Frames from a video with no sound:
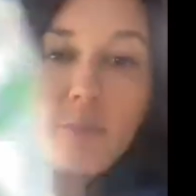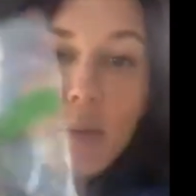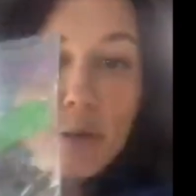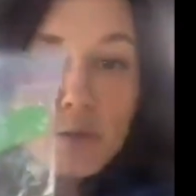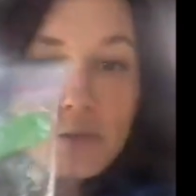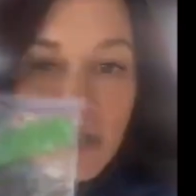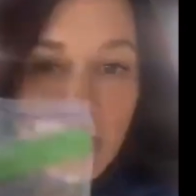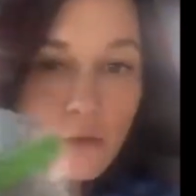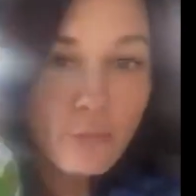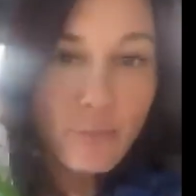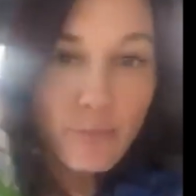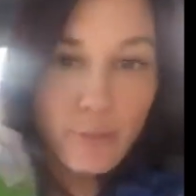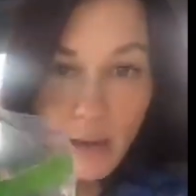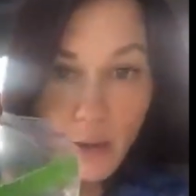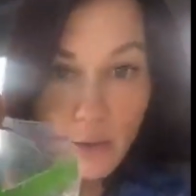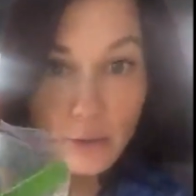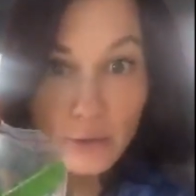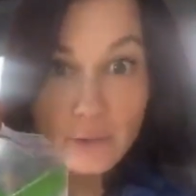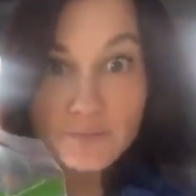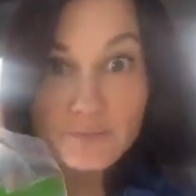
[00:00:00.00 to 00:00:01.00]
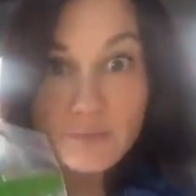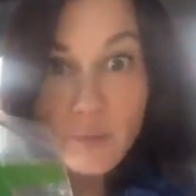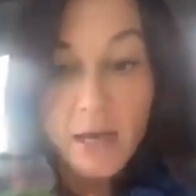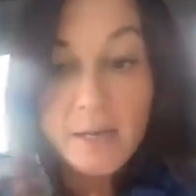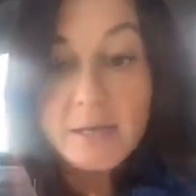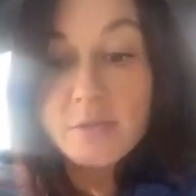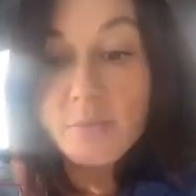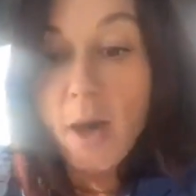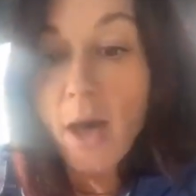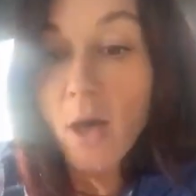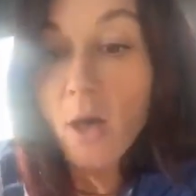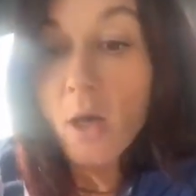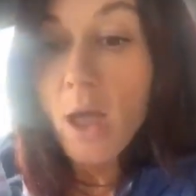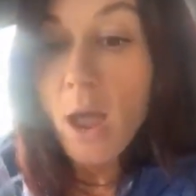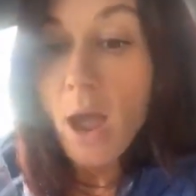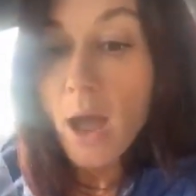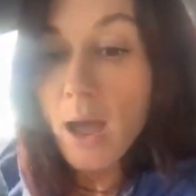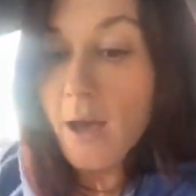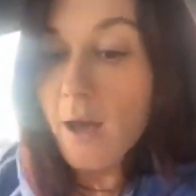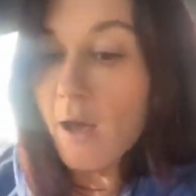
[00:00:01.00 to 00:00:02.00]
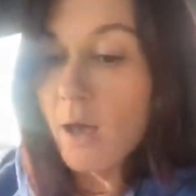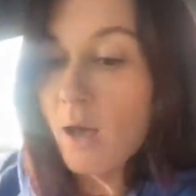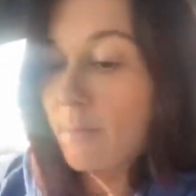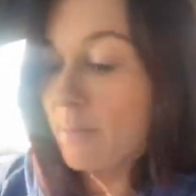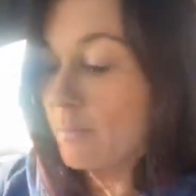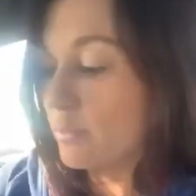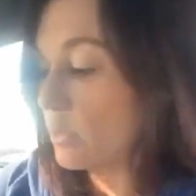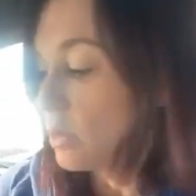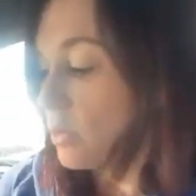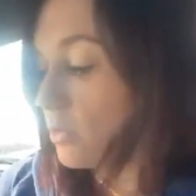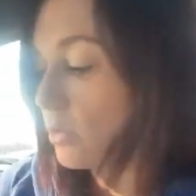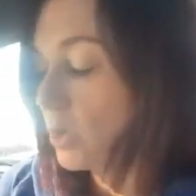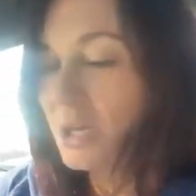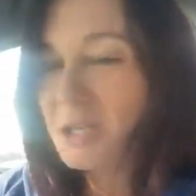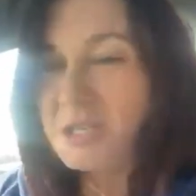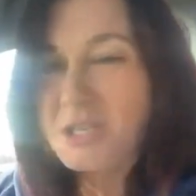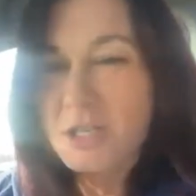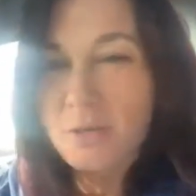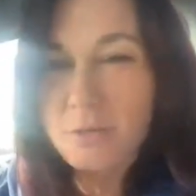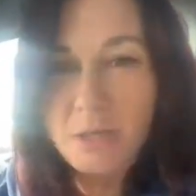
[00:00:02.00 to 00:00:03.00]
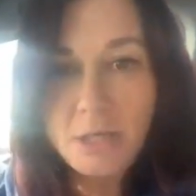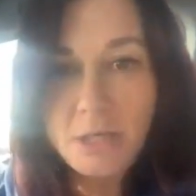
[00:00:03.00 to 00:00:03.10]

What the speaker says: protein powder as well. You could do,